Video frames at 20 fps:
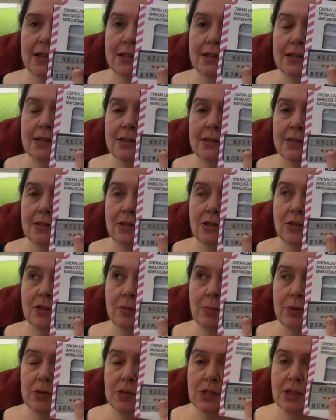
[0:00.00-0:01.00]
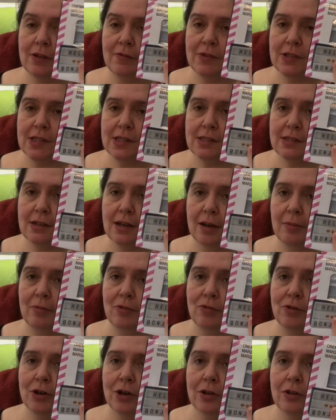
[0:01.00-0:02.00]
into the post office in time
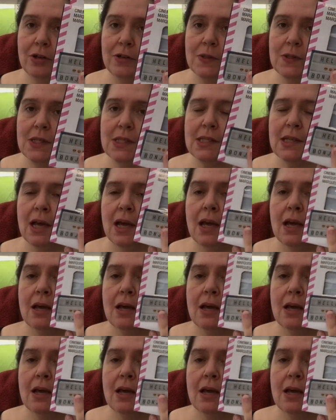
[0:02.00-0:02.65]
before it closes